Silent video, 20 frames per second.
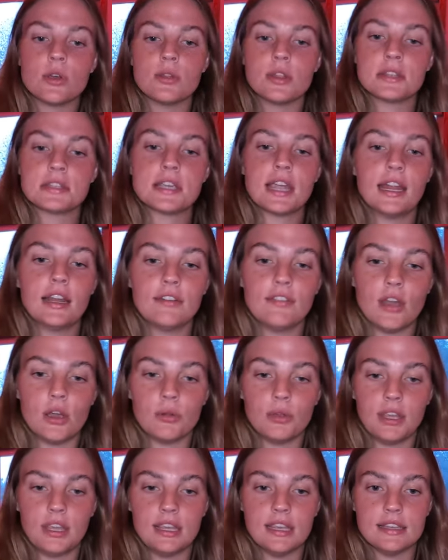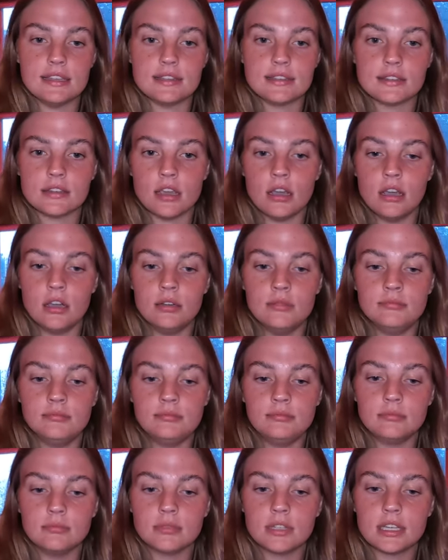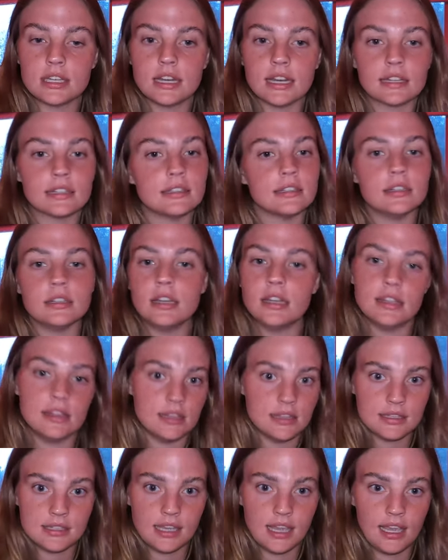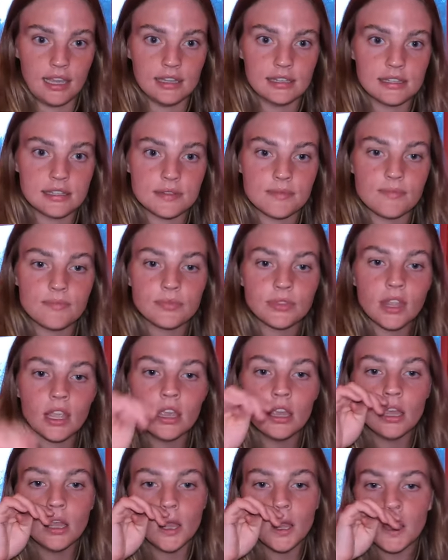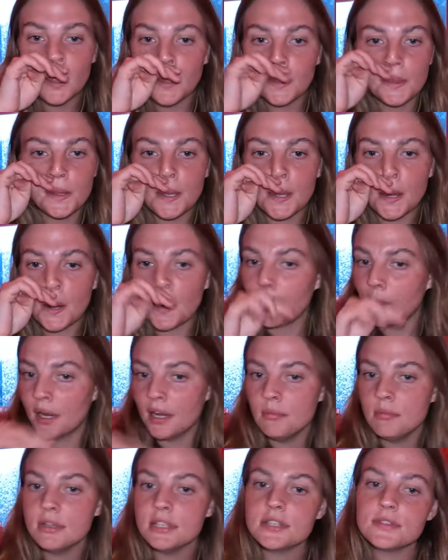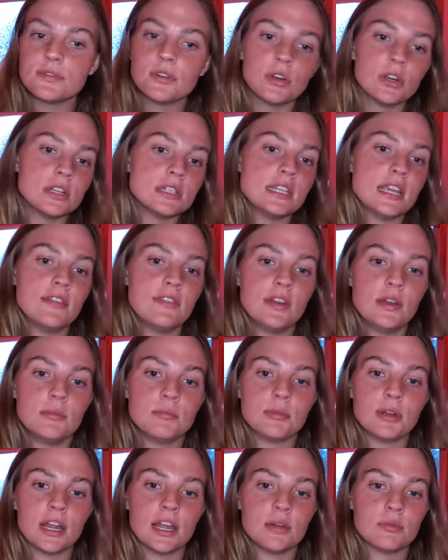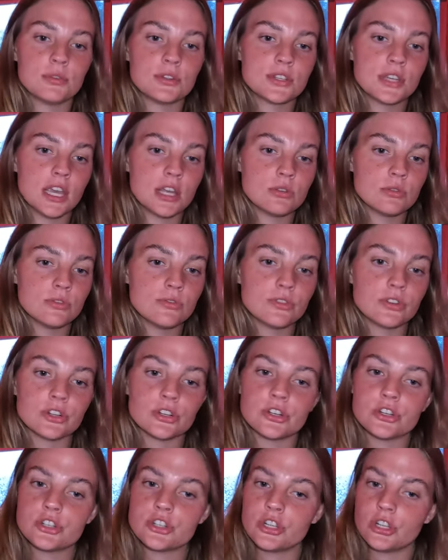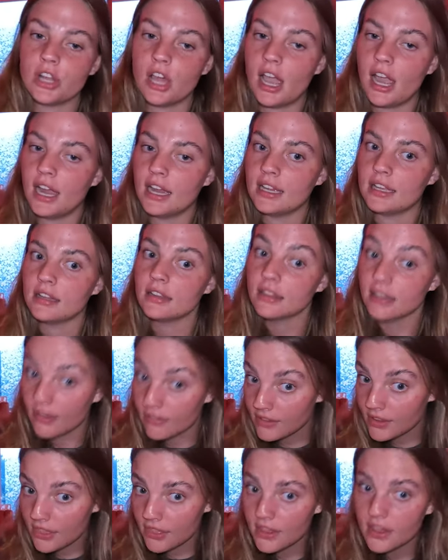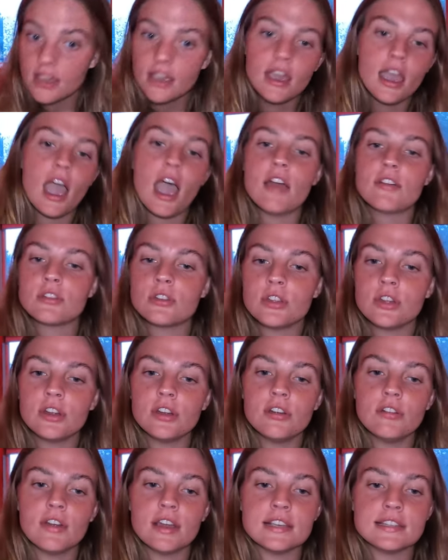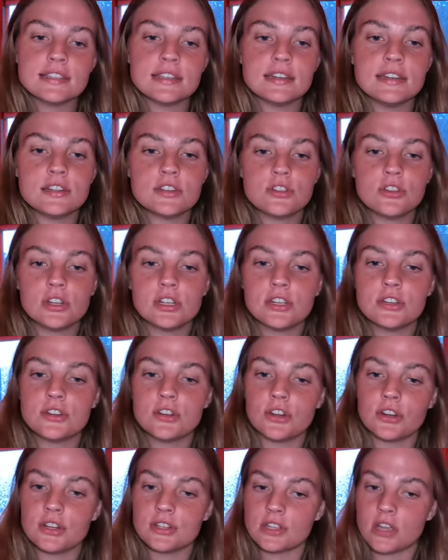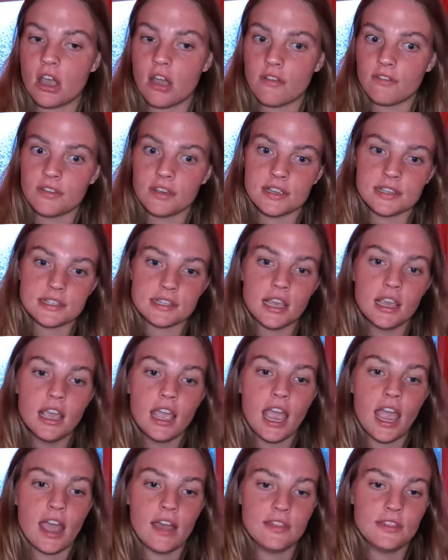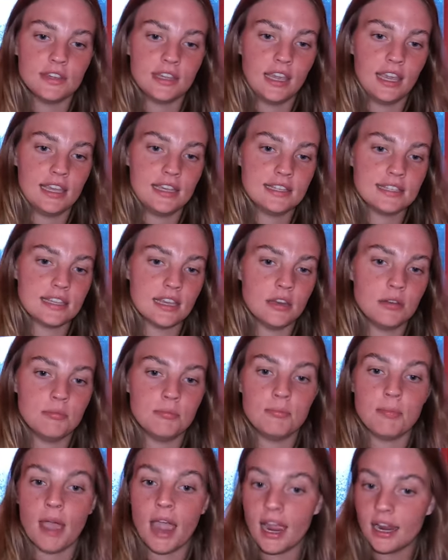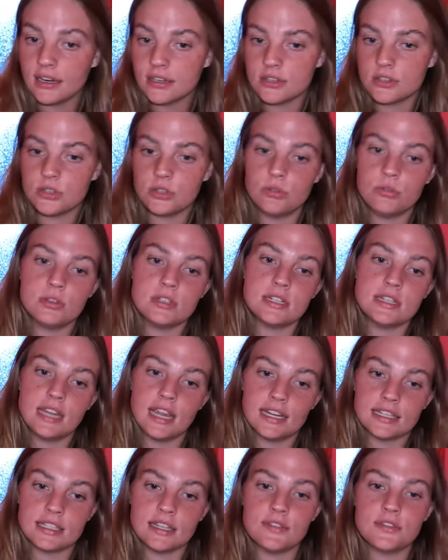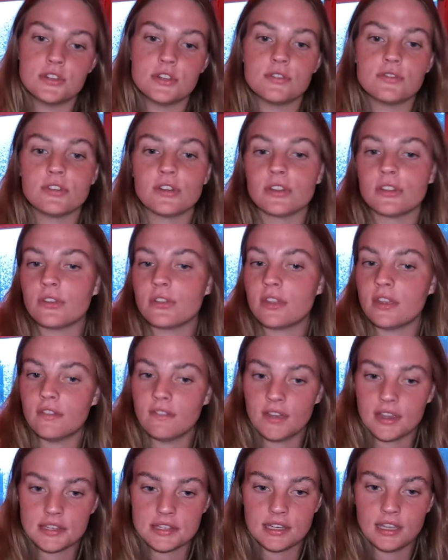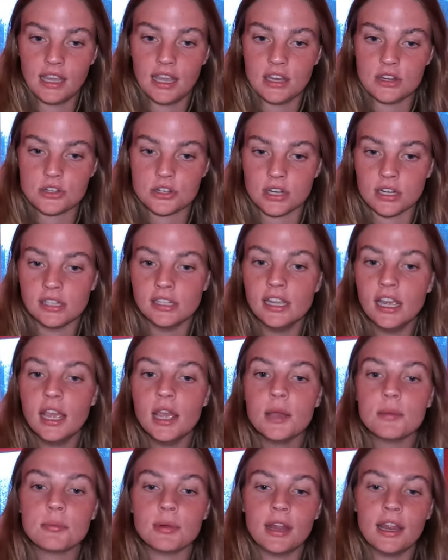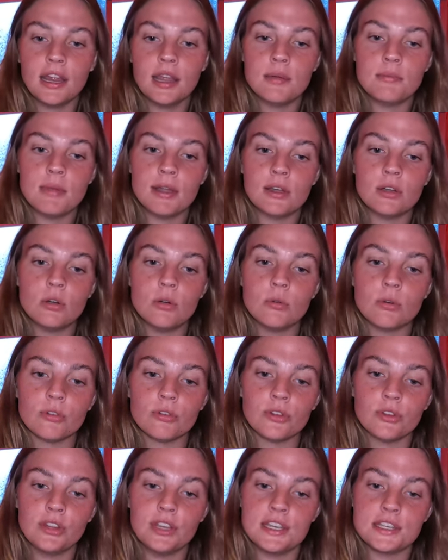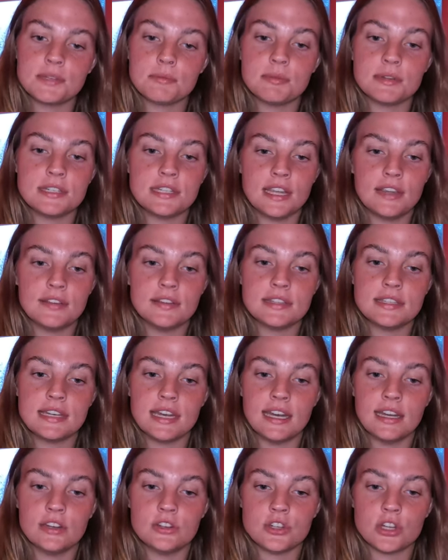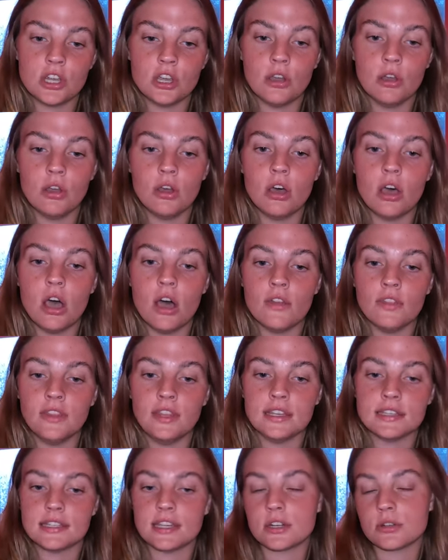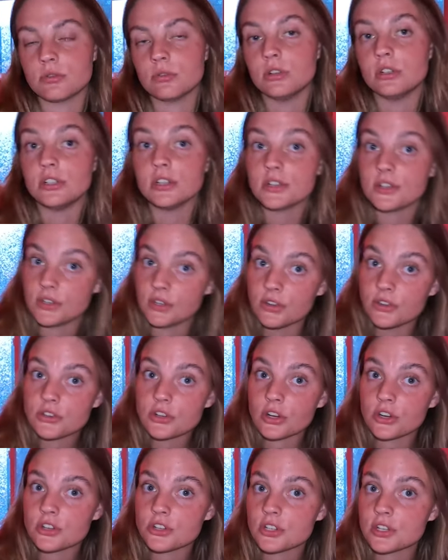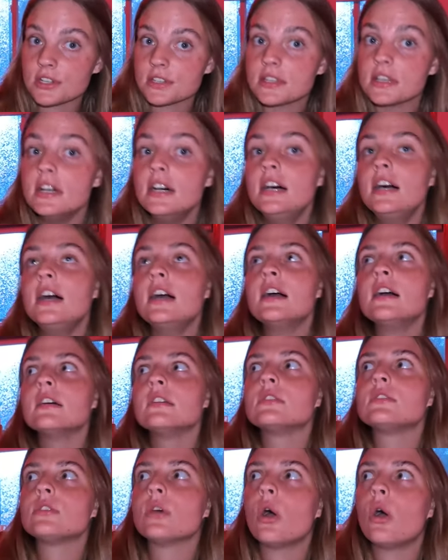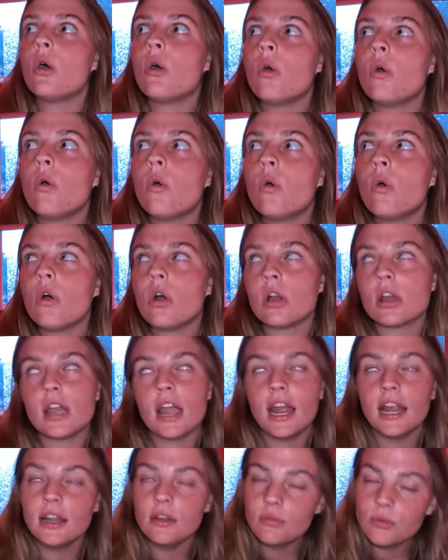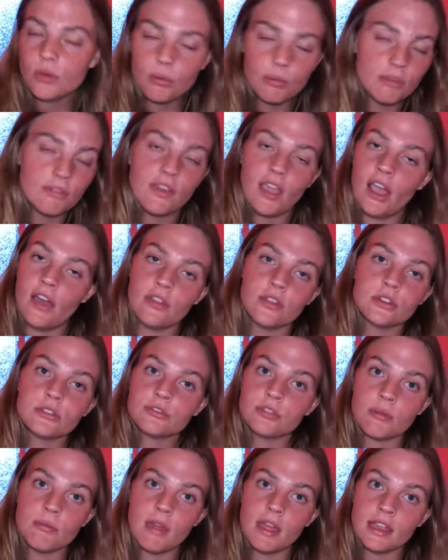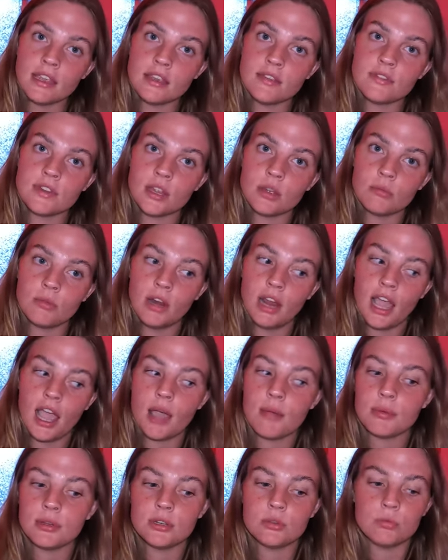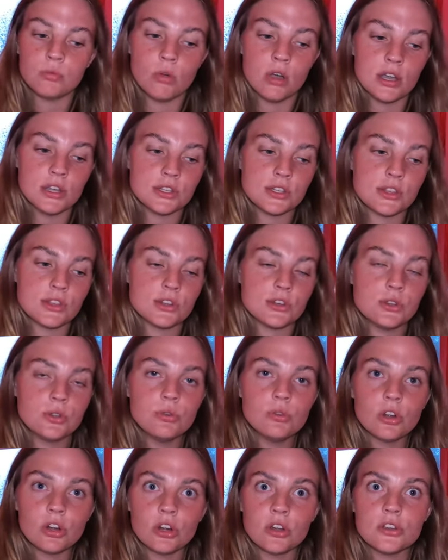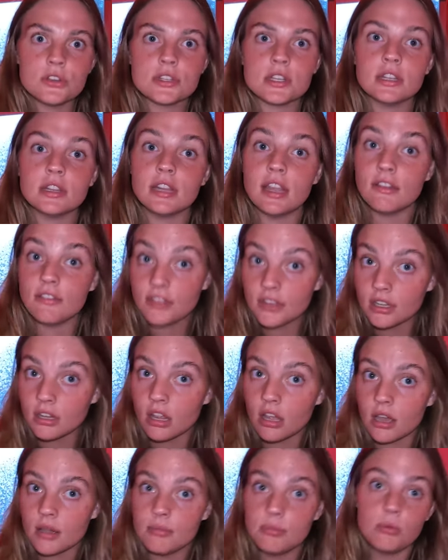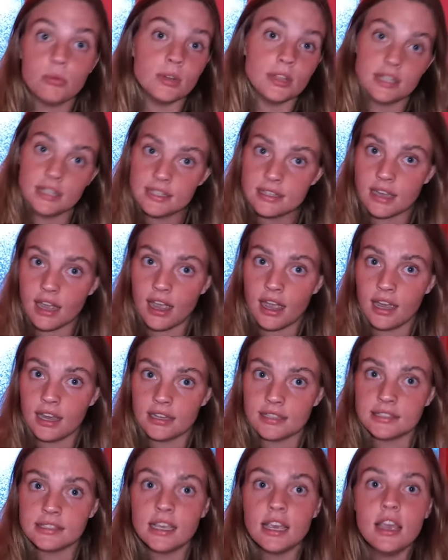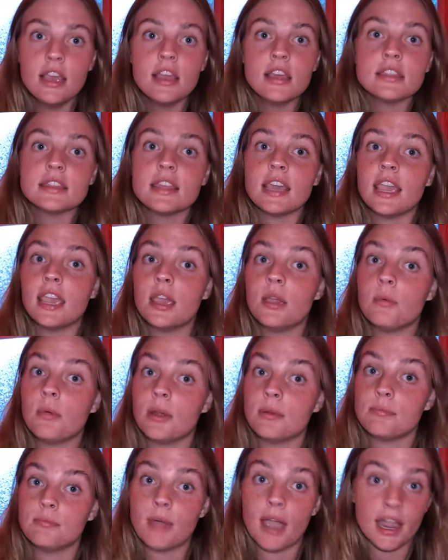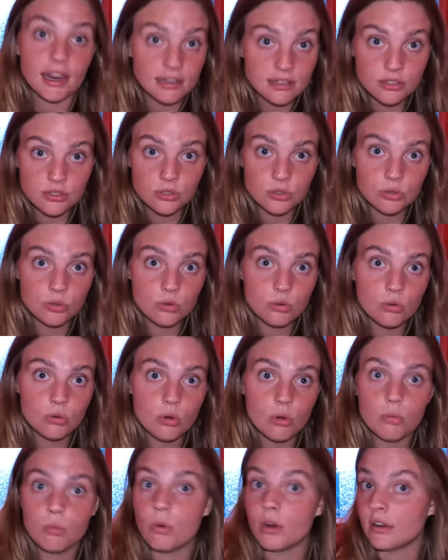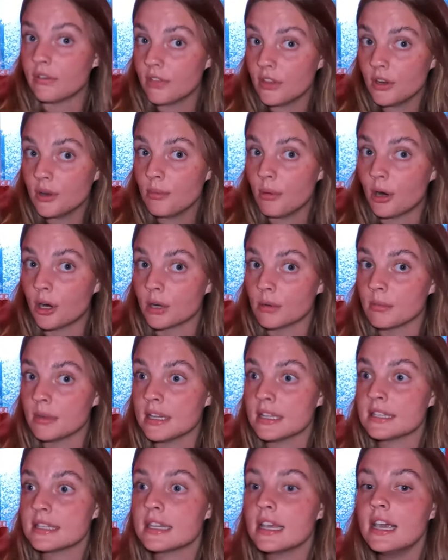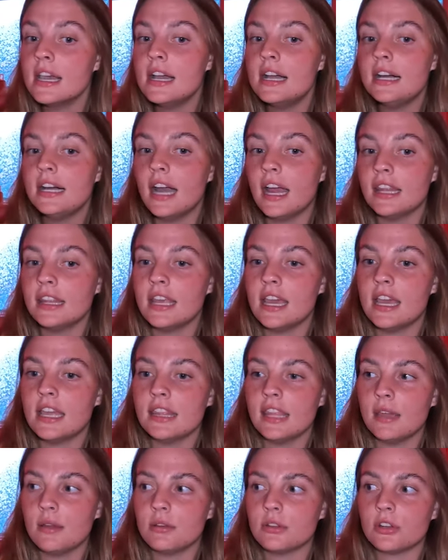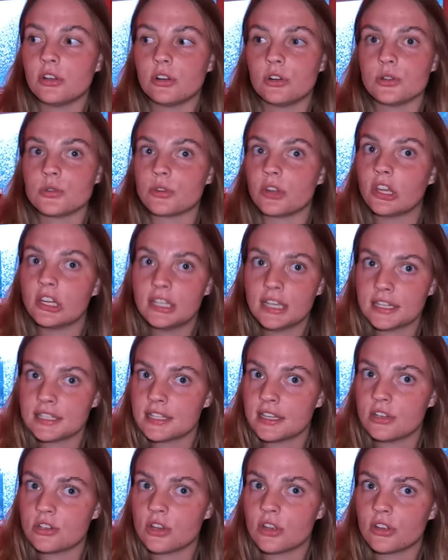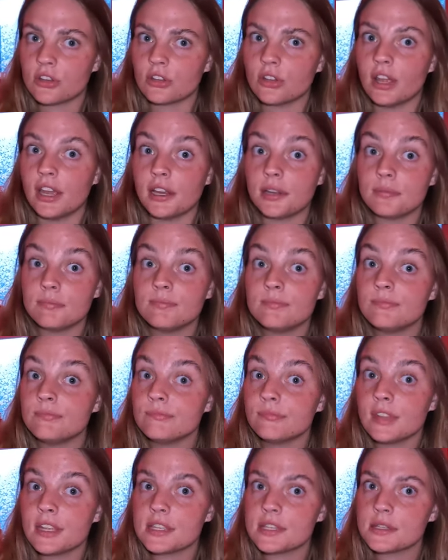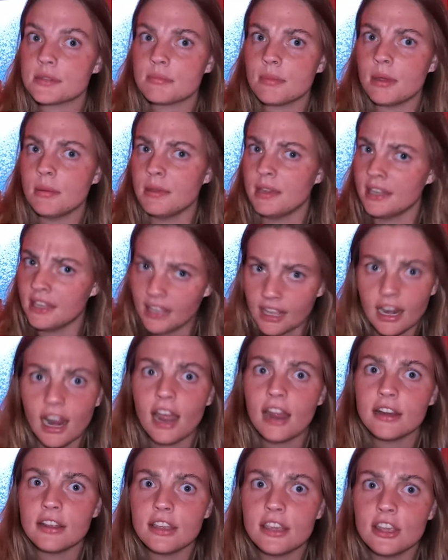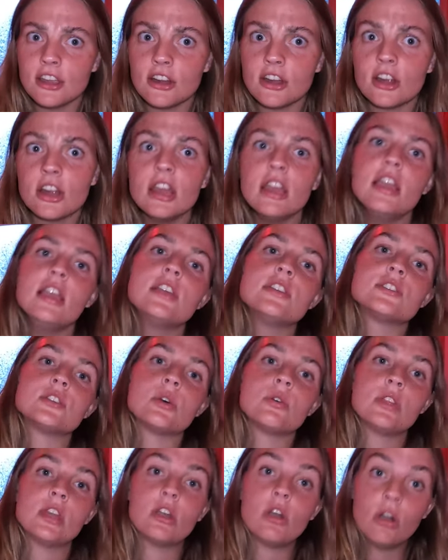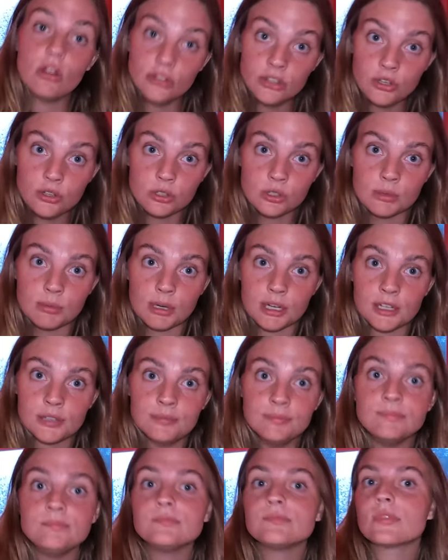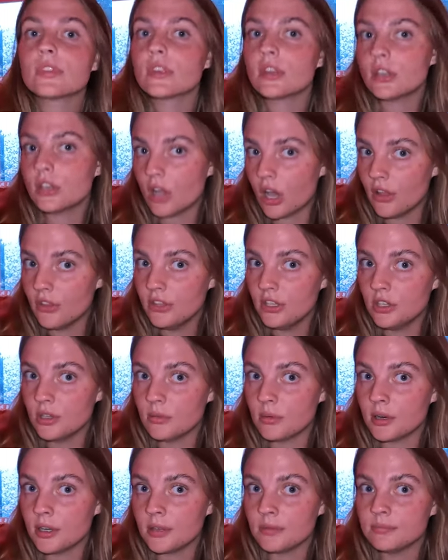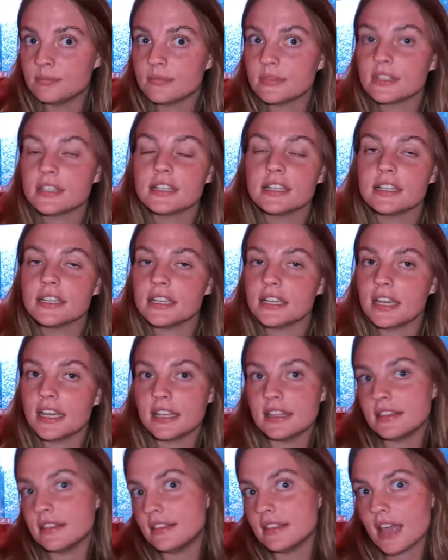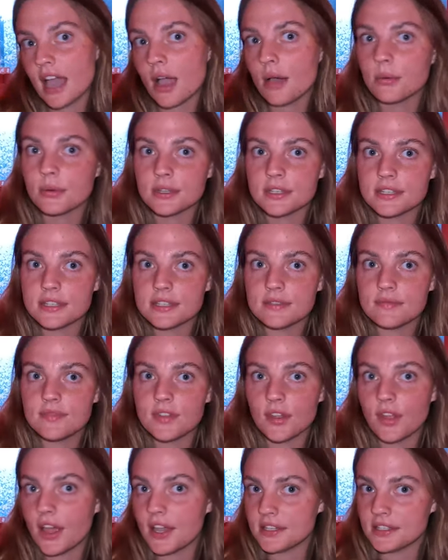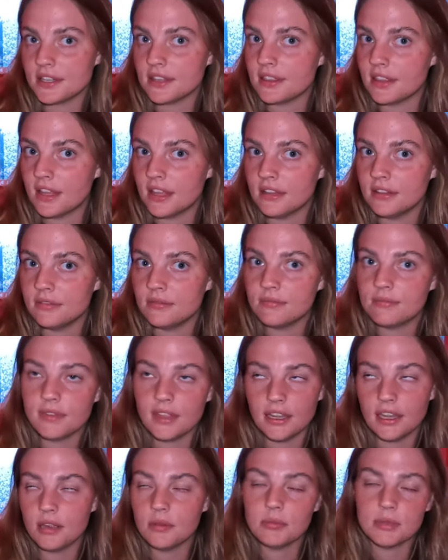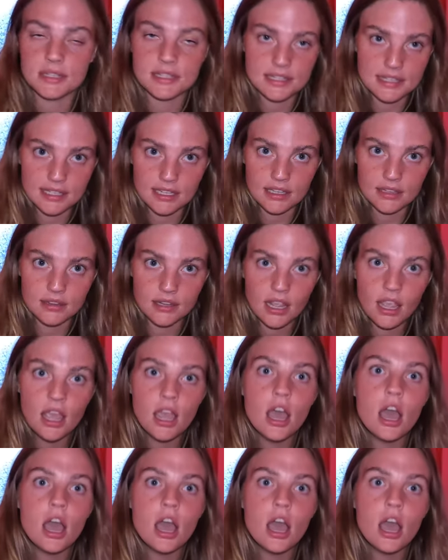So that's kind of how he's connected in this case. The arraignments for David and Brant were scheduled for July 11th. After their arrest, the district attorney's office had the case sent back to detectives to further the investigation. Brant and Michael were released, but David stayed in jail on the sexual assault charges. So, kind of what we've gathered from that evening, what happened was the two girls left the club with these guys. They went back to one of their apartments, and then the girls were like texting each other like, let's maybe get out of here. So they called an Uber, got in the Uber, and that was the last that then they had been seen.